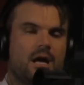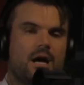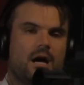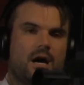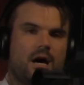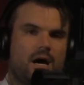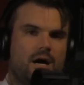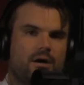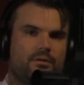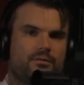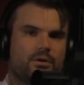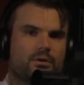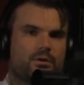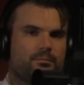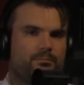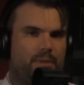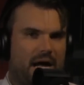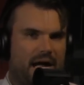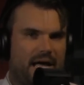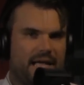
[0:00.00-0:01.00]
of your
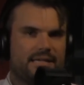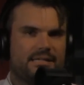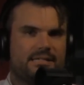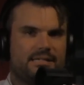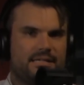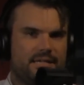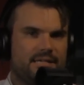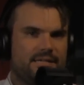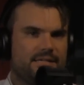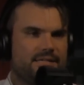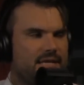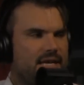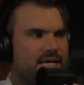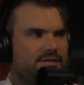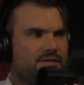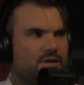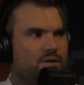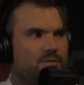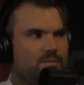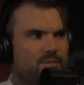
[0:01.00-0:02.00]
biases as
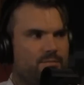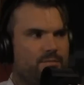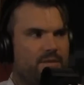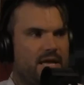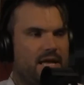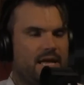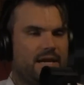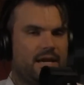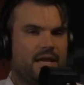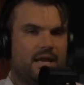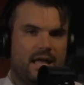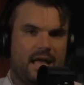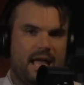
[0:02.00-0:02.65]
a human being.